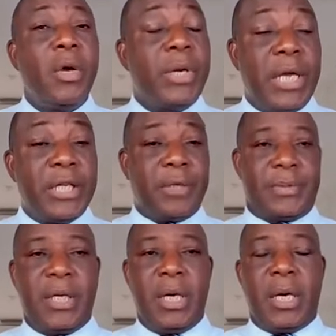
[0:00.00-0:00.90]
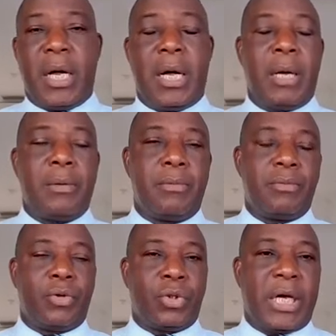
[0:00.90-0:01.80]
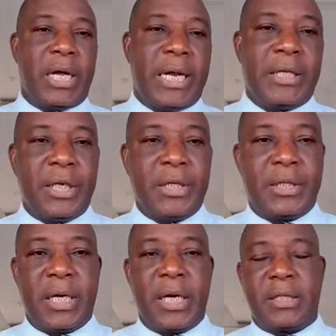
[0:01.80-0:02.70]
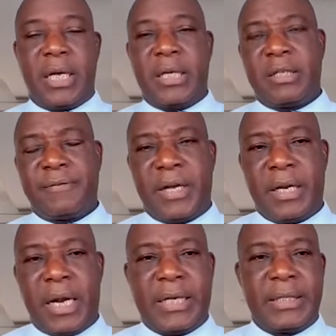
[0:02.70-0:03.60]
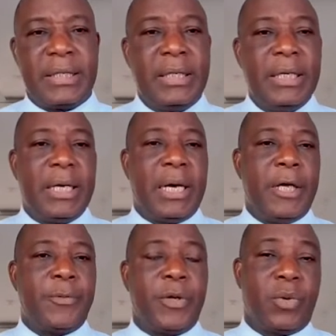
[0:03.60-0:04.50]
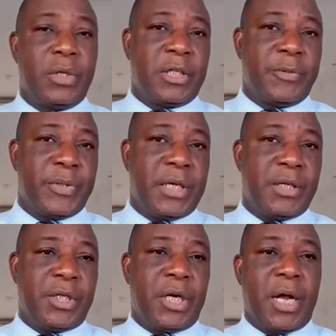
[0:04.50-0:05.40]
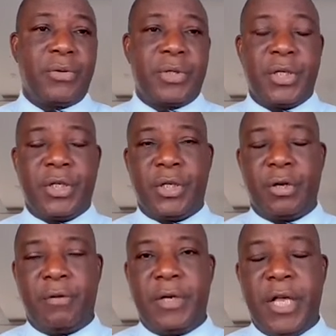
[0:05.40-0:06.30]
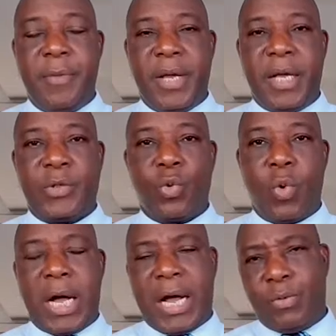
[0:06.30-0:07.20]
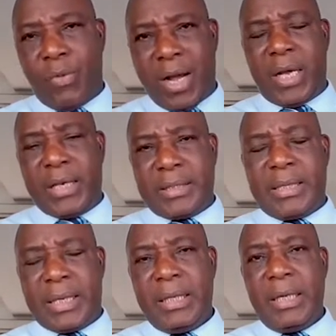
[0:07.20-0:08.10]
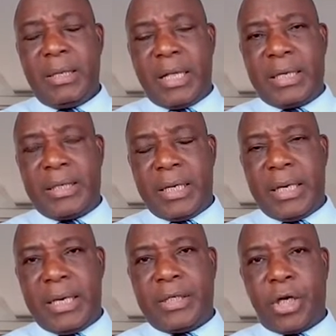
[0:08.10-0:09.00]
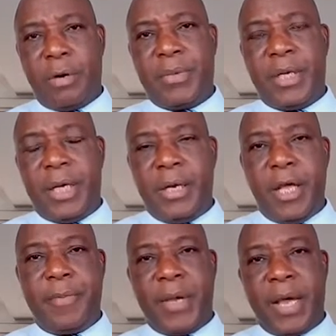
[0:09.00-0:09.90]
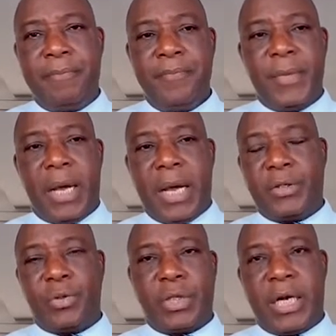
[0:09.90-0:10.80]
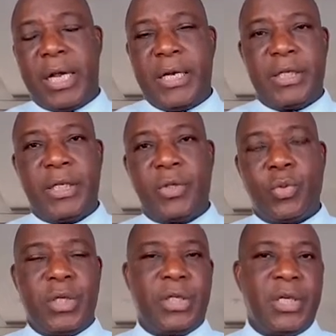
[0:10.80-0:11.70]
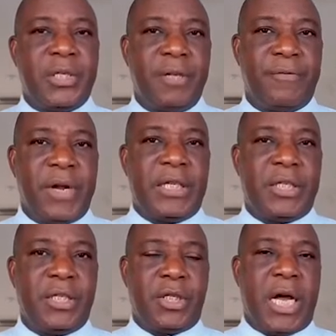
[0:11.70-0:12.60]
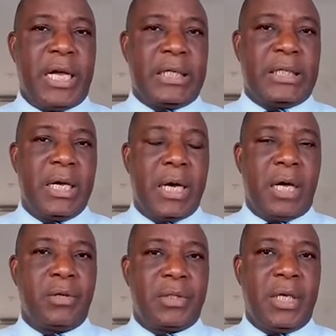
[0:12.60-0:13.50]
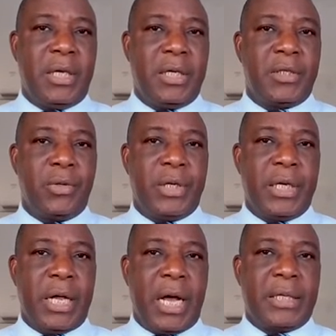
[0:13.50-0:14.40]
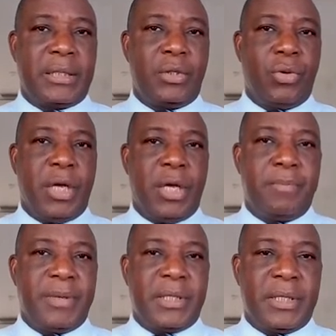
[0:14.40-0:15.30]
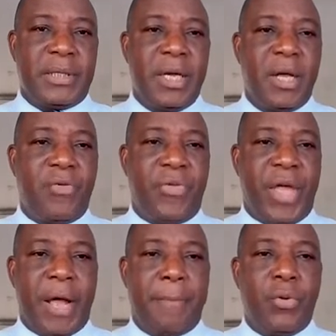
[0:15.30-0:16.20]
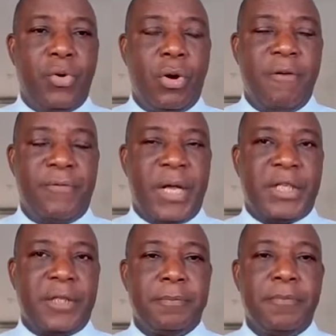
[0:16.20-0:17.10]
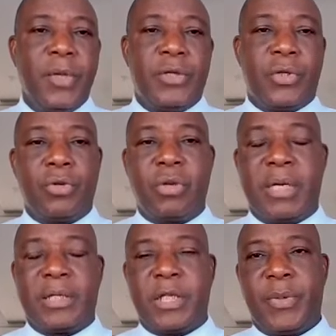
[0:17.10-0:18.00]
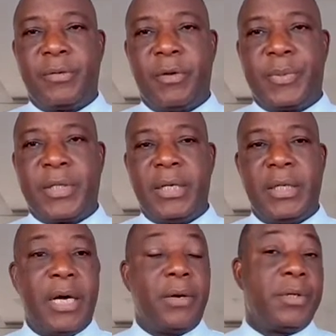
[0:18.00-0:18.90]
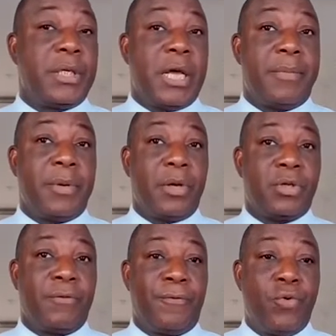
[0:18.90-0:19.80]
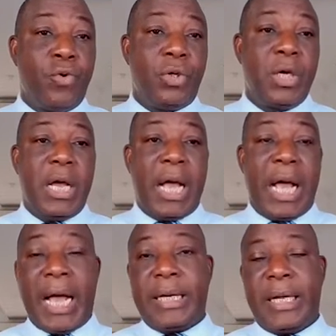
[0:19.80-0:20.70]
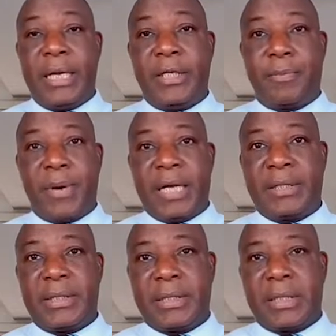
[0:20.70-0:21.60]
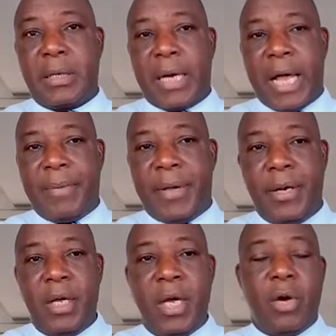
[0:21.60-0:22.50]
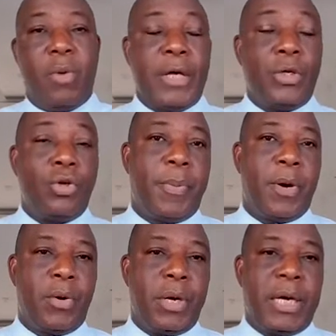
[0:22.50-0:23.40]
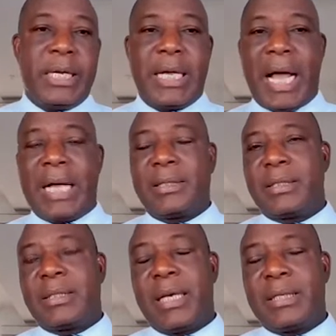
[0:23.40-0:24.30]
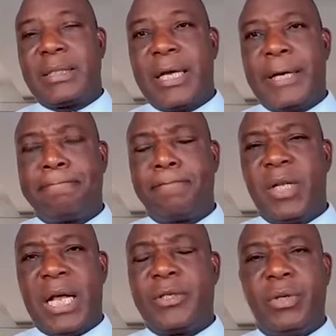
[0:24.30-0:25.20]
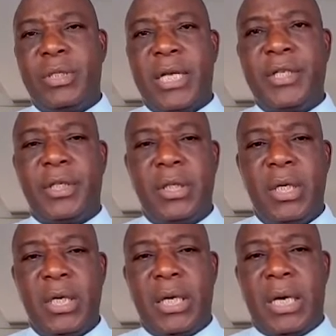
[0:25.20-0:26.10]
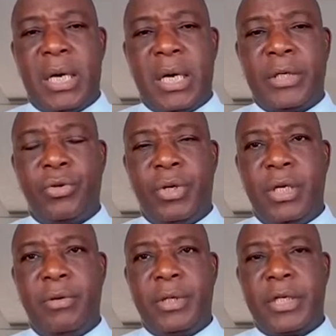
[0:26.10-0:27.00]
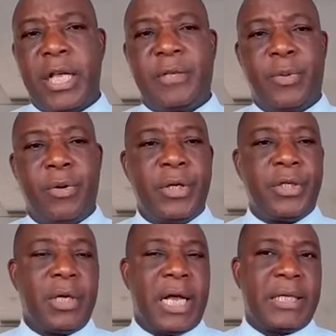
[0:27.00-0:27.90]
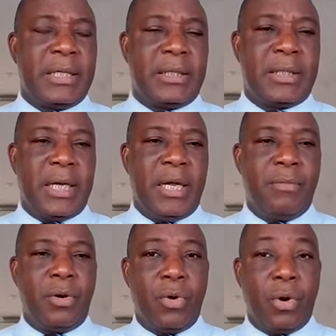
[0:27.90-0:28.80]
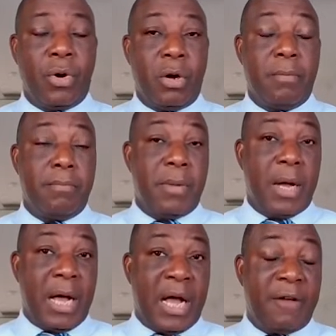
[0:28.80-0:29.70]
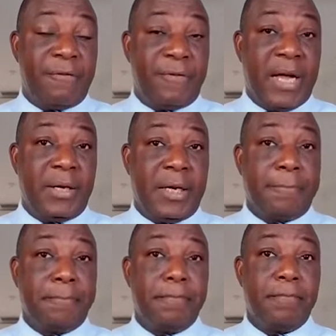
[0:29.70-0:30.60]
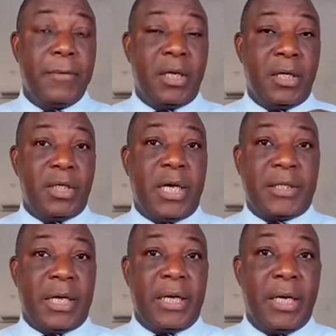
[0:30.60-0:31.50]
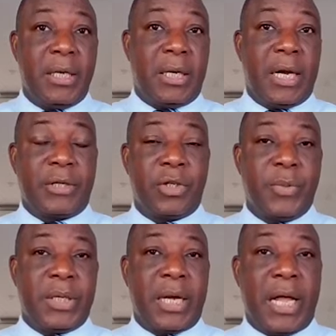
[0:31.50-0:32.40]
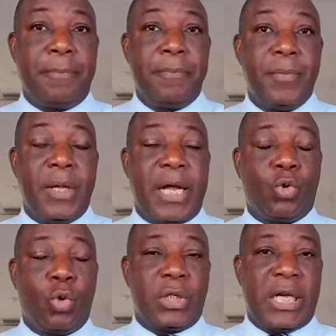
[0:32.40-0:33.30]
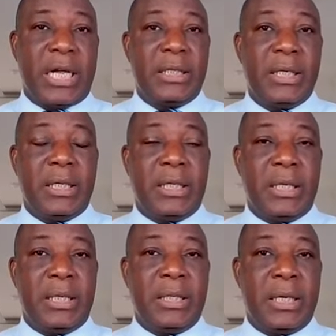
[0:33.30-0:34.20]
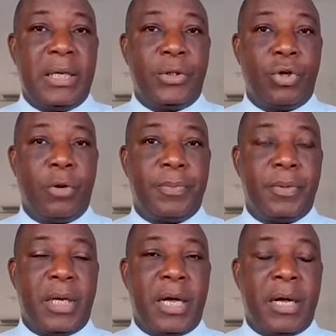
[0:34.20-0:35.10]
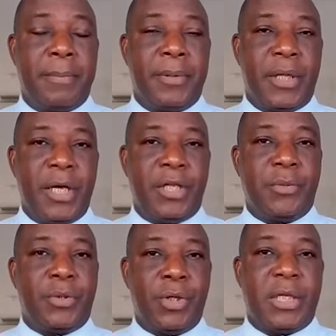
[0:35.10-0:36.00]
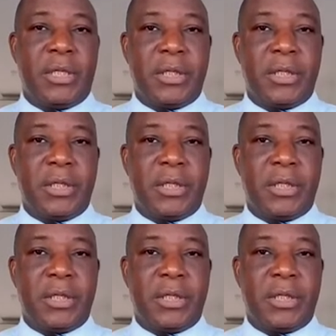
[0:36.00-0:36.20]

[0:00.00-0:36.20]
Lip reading: With Egypt, Total Energies is finalizing 8.16% share acquisition of Libya's Waha. Waha is that energy company in Libya, and Total Energies, which is the French giant IOC, is looking at doing business there. Morocco inflation surged about 6.3% year on year because of food and energy prices climbing, while Europa Oil and Gas says it has no intention to renew its exploration license in Morocco. And finally, the GSK, the GlaxoSmithKline headquartered in Europe, but the Egypt unit